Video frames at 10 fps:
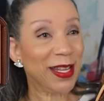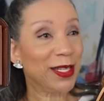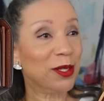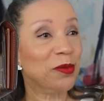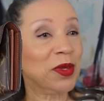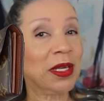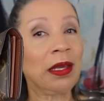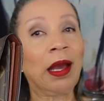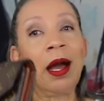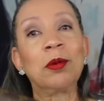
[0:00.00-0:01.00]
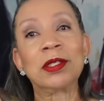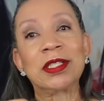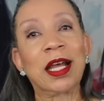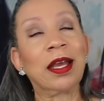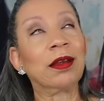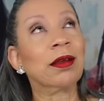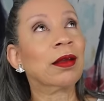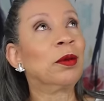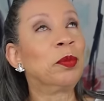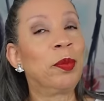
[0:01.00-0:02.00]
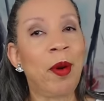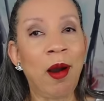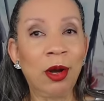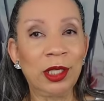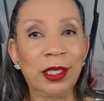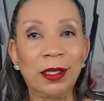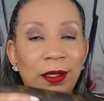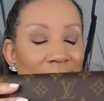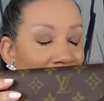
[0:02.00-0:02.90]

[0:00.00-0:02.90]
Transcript: that to me. I was like bawling and